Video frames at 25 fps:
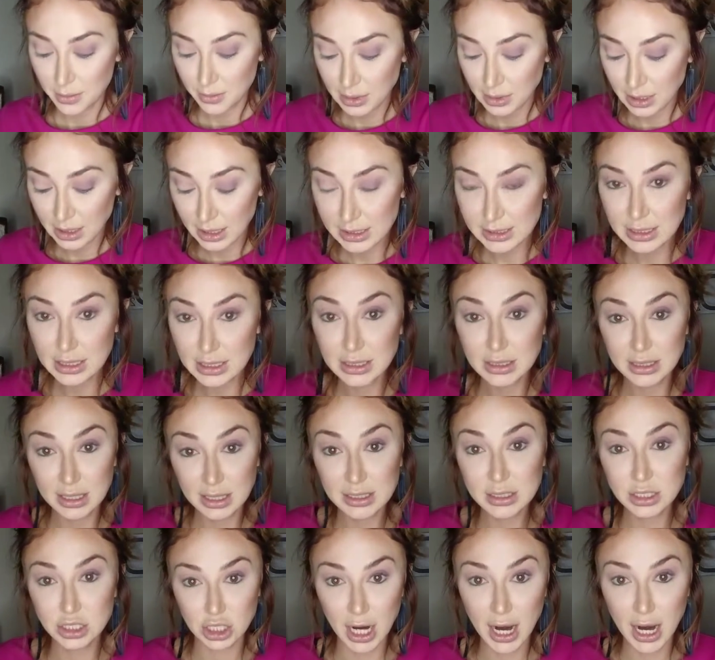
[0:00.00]
because it
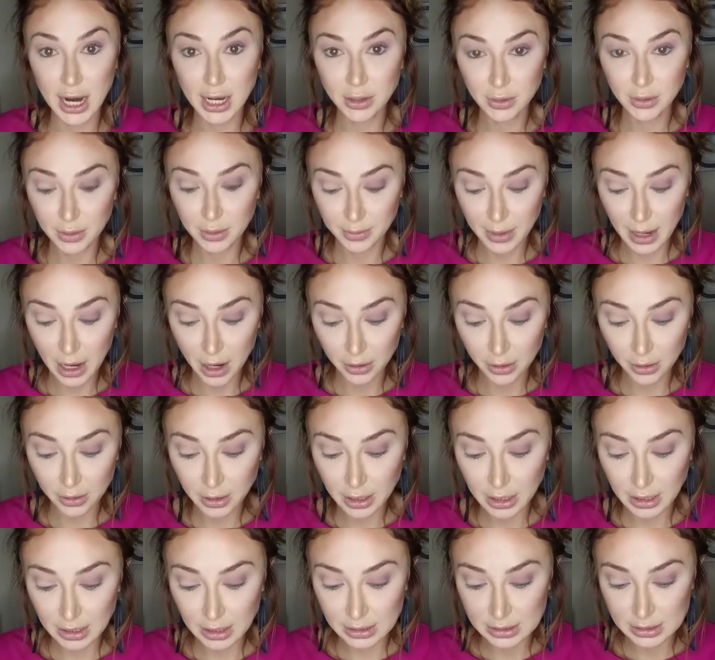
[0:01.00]
does dry to a powder
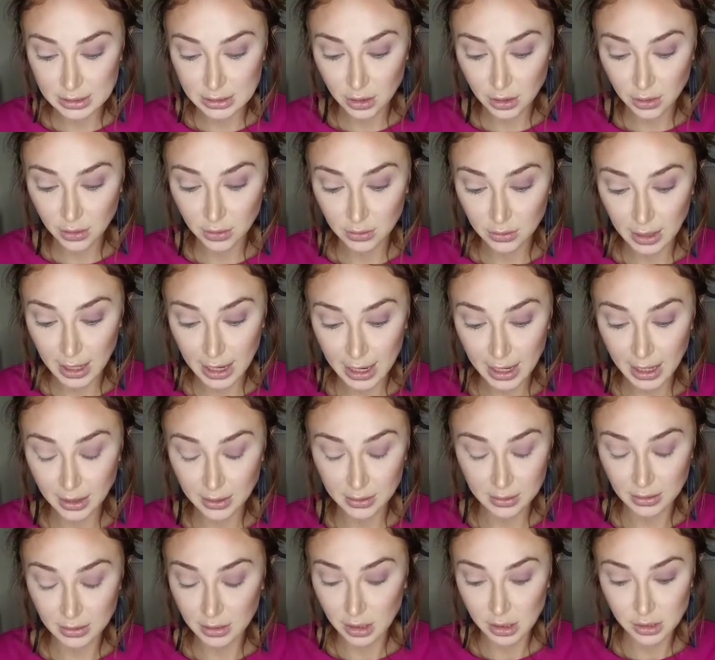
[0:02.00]
and it's so light
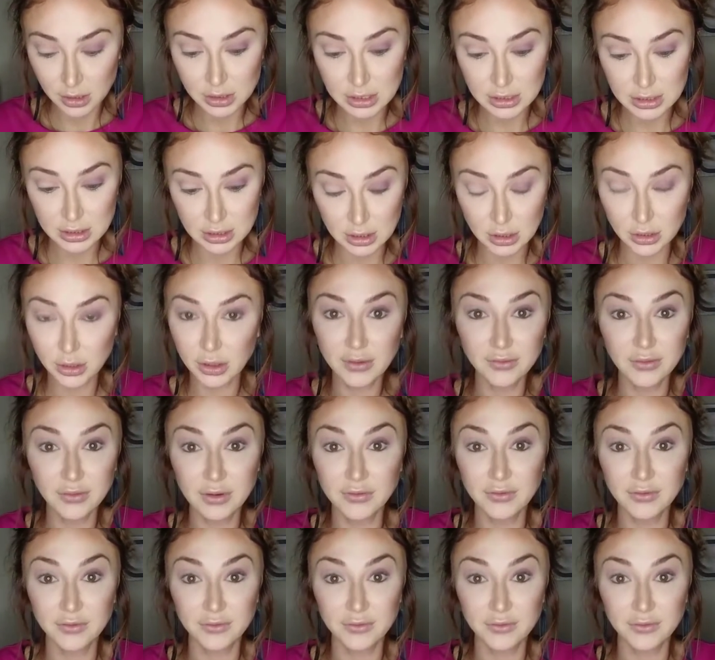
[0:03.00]
you don't even